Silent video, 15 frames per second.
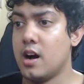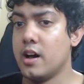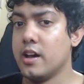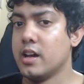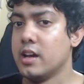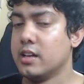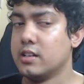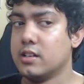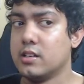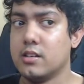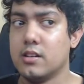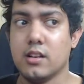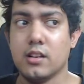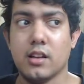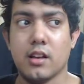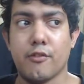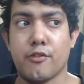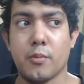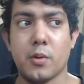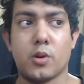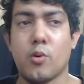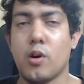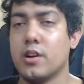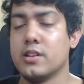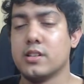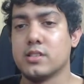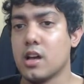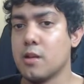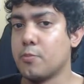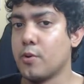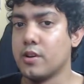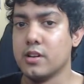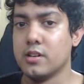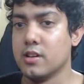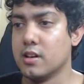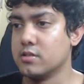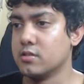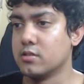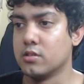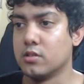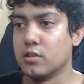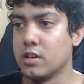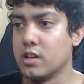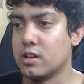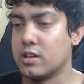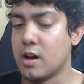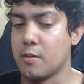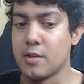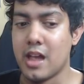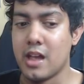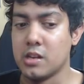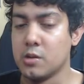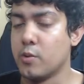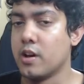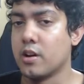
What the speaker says: It From a quality standpoint, it doesn't come anywhere